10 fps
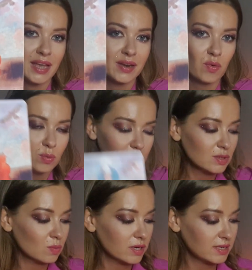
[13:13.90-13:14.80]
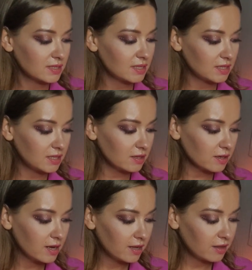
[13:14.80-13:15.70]
And also what I see
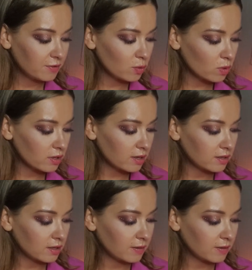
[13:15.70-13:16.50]
here, if you were